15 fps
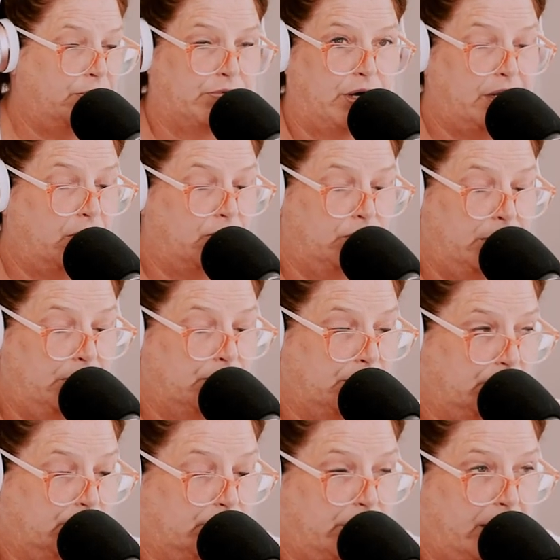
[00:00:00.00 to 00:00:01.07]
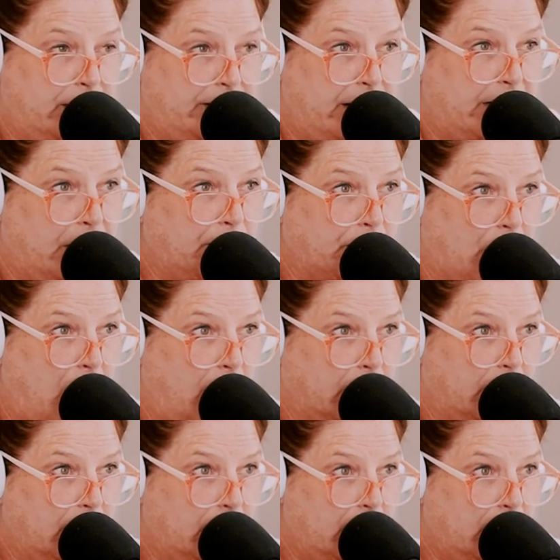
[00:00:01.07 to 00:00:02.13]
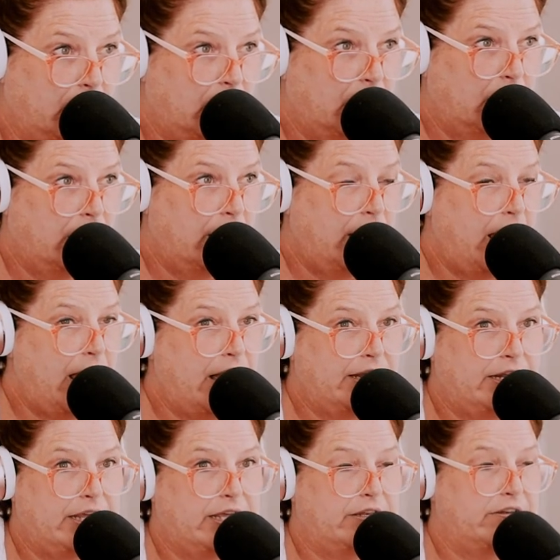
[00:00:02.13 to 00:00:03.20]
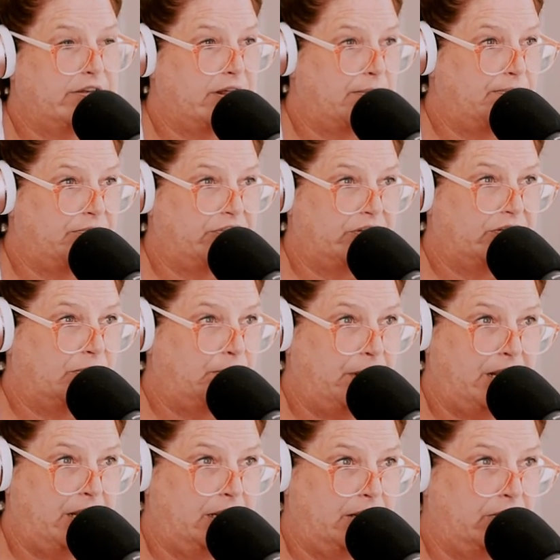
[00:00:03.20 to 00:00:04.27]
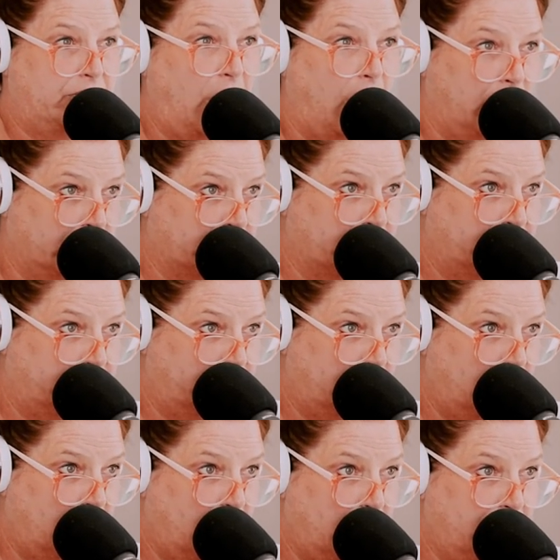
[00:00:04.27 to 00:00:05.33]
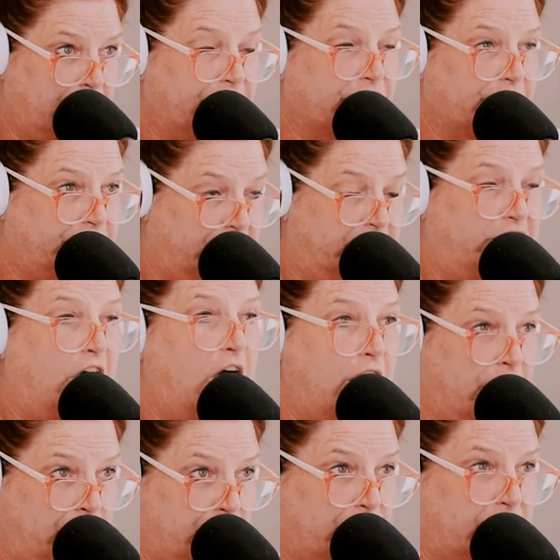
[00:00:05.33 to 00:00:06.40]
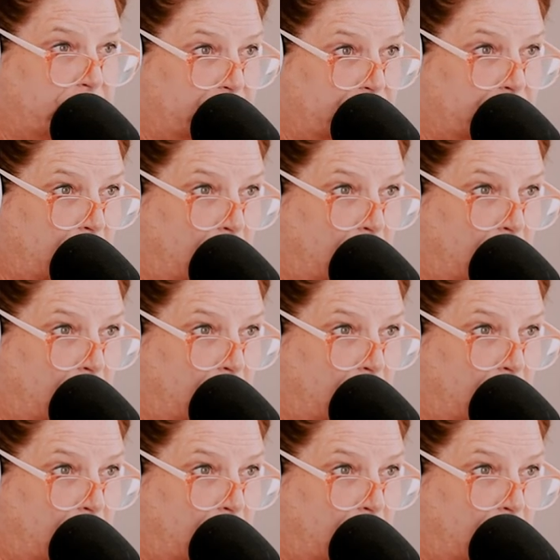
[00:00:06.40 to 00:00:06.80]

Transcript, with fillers: we ri- we rang that up wrong. Oh, thank goodness! And it ended up just being dollars yeah. versus hundreds of